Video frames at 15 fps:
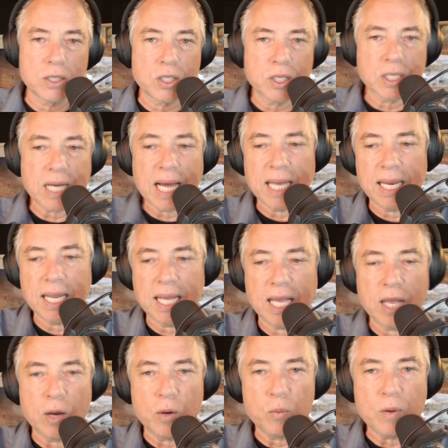society
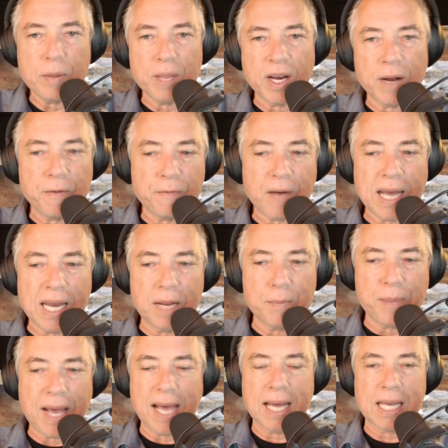and women are fighting
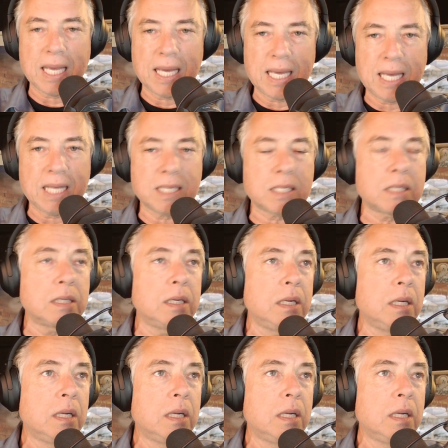back against